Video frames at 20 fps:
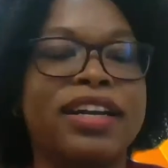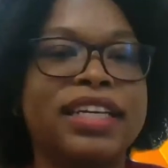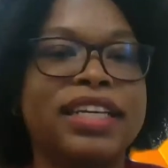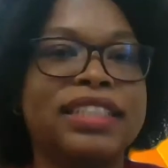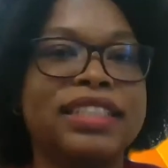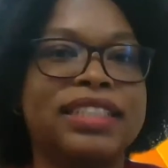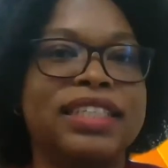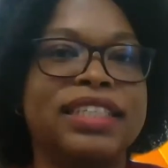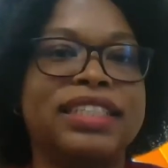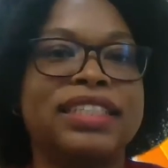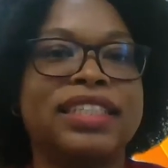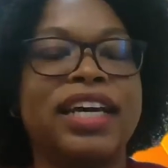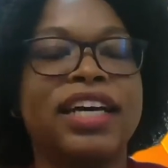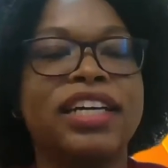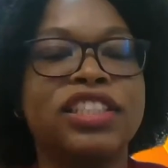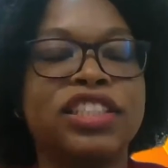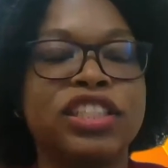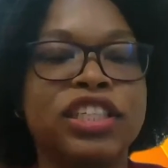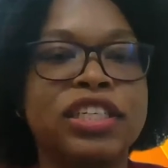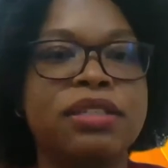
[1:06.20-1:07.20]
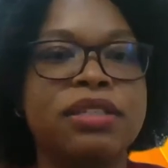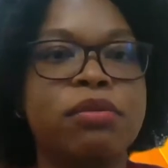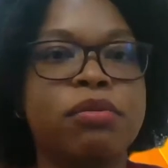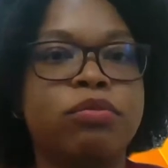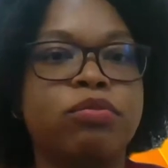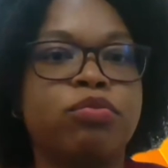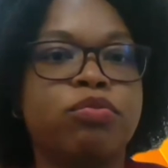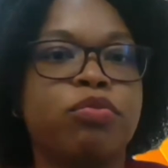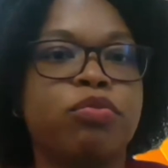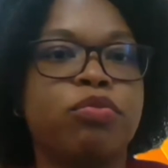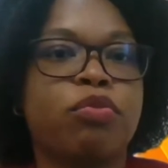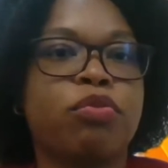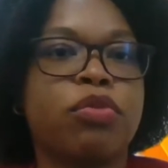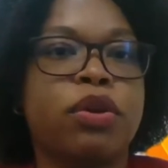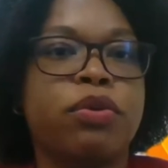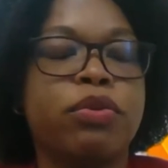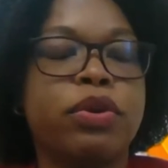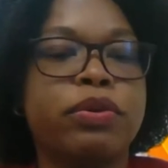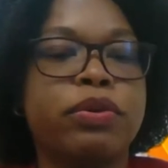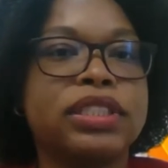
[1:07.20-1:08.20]
this discussion.
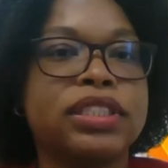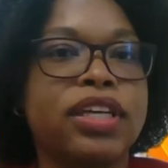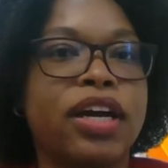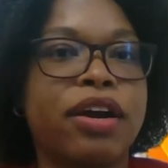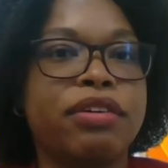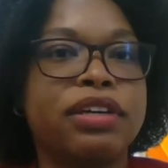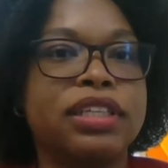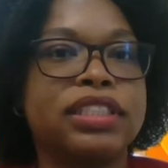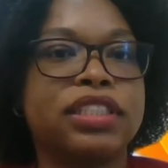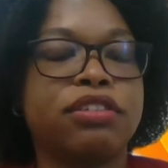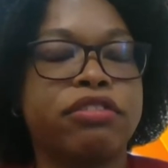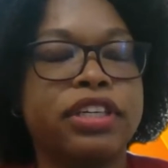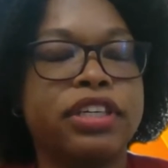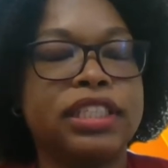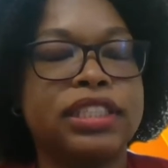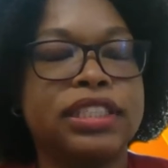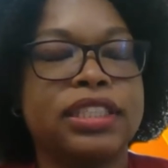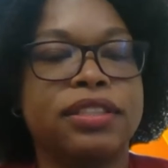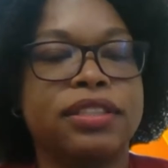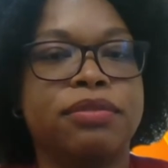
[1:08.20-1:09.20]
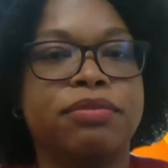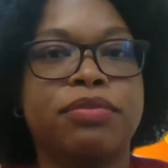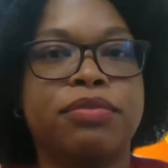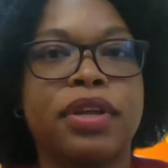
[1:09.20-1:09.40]
We will start with Sarita.